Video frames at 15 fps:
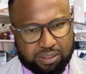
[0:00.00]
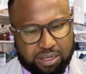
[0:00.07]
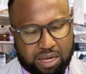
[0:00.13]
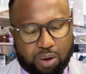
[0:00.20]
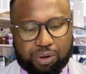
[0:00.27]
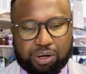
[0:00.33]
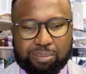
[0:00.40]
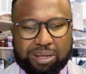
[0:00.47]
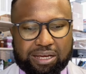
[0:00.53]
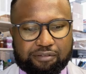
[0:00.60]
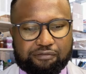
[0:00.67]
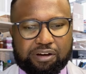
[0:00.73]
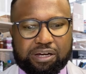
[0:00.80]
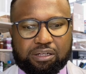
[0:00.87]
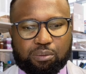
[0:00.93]
I want to make a
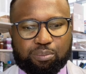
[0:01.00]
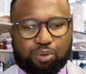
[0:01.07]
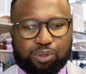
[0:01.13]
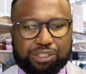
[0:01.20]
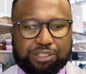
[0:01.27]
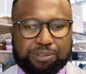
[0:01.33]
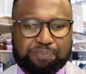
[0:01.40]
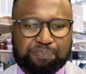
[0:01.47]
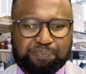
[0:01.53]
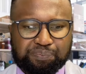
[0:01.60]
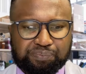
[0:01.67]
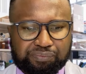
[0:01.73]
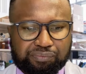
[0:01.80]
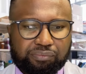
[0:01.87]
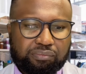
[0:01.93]
final point.
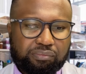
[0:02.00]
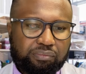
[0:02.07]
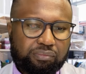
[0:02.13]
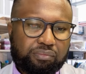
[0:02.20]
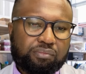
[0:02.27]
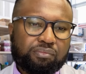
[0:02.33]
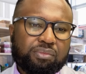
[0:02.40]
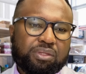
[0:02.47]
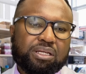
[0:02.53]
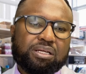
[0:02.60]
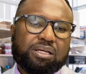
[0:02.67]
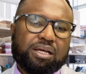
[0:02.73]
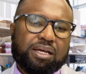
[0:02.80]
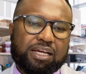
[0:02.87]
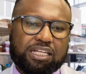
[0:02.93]

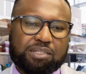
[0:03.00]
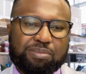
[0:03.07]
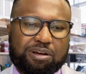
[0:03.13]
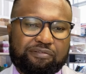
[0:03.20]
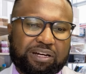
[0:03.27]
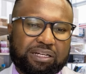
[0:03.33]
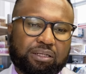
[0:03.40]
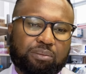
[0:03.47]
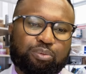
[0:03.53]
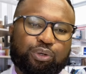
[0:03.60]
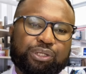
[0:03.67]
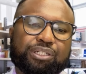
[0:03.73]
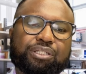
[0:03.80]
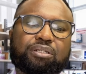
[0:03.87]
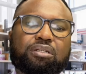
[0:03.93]
Here's my final
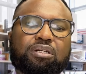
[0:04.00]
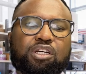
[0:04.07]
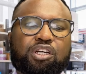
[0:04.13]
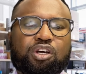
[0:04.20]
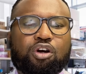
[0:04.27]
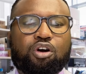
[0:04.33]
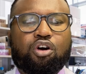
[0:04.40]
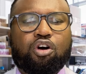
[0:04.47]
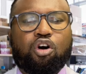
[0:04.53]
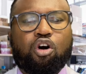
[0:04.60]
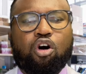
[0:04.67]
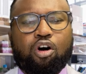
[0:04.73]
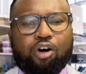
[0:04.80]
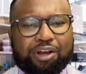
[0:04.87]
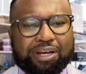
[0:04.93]
point.
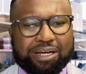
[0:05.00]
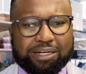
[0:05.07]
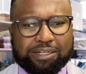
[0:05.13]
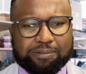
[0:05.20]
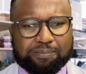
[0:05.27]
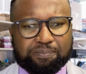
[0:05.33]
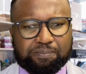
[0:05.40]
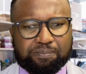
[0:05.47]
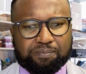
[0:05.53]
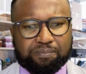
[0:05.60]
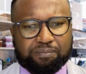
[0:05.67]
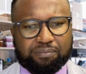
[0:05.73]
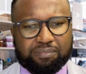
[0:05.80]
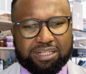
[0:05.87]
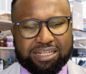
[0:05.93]
Honor
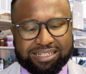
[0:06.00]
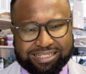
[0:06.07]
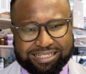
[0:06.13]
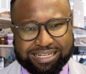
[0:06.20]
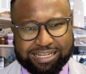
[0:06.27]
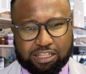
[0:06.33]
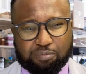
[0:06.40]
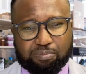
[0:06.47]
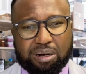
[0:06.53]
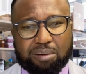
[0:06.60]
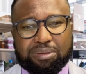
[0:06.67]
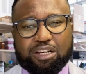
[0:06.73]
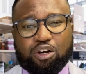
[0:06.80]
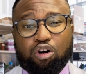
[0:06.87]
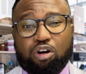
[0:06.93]
in death,
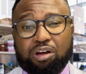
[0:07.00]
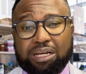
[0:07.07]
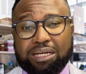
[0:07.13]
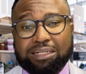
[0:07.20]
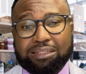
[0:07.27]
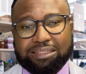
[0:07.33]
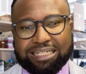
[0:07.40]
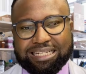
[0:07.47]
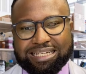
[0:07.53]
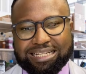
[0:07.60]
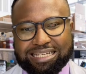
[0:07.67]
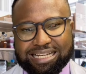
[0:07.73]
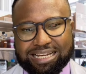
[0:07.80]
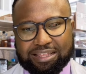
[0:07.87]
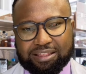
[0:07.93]
public honor in
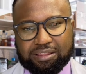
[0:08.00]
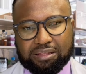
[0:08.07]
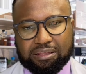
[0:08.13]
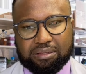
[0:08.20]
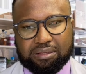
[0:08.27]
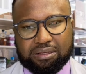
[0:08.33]
death